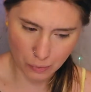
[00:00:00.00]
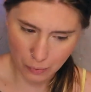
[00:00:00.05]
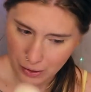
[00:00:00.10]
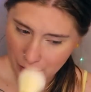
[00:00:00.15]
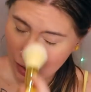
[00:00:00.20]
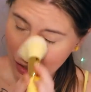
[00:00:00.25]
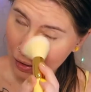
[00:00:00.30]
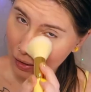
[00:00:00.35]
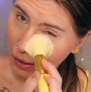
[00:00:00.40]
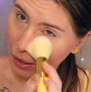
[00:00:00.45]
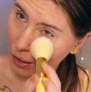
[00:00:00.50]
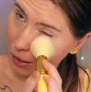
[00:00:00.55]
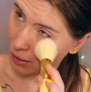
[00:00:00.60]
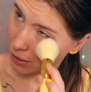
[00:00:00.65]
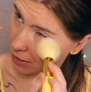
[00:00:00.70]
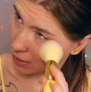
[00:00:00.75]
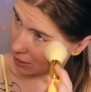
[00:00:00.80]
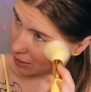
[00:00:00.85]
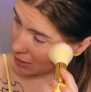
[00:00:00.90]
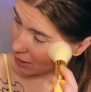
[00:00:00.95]
we can like
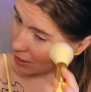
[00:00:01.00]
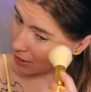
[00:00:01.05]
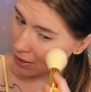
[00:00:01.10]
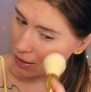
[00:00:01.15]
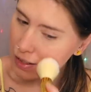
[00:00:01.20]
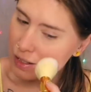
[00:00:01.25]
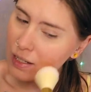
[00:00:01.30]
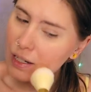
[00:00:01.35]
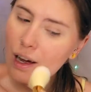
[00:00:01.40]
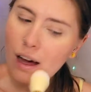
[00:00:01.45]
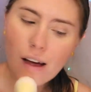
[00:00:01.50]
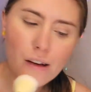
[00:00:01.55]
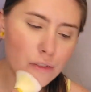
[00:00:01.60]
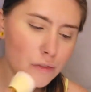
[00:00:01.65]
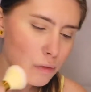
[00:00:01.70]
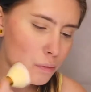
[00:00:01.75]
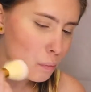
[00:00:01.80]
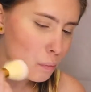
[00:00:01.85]
discuss stuff.